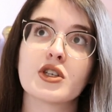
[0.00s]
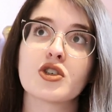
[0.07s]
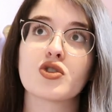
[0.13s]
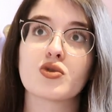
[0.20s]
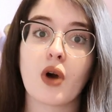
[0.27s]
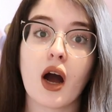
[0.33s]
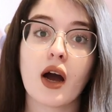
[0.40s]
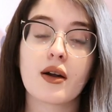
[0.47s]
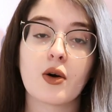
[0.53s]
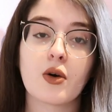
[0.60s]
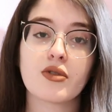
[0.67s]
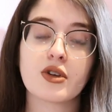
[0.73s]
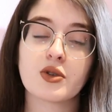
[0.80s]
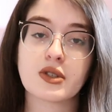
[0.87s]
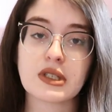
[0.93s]
distraught
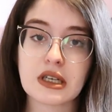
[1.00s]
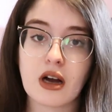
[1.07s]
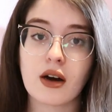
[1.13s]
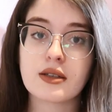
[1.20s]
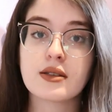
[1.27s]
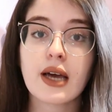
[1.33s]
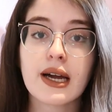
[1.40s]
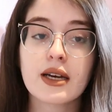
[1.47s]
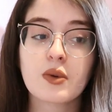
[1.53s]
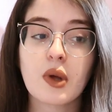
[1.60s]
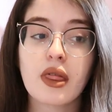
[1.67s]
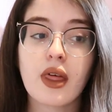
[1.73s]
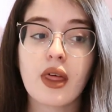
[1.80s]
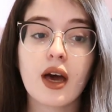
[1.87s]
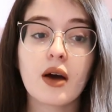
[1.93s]
over losing contact
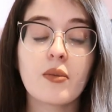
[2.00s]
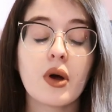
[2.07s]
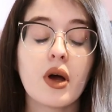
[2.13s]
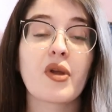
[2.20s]
with them.